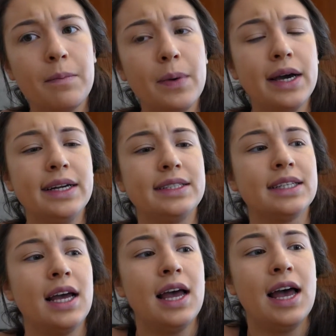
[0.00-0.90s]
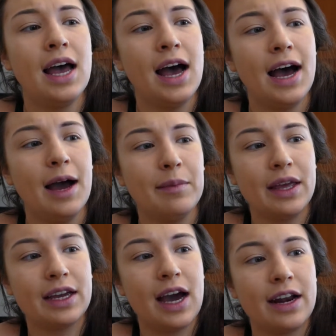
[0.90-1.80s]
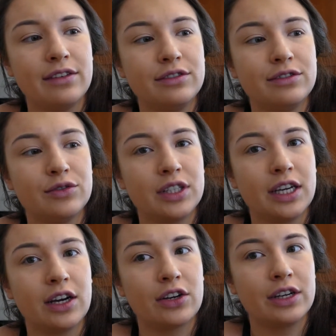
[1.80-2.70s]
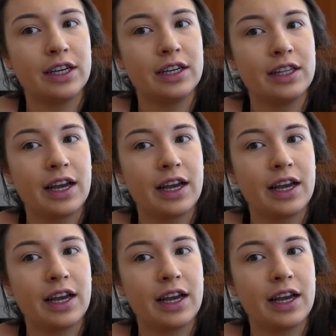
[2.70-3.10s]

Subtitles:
but I'm like kind of really hungry.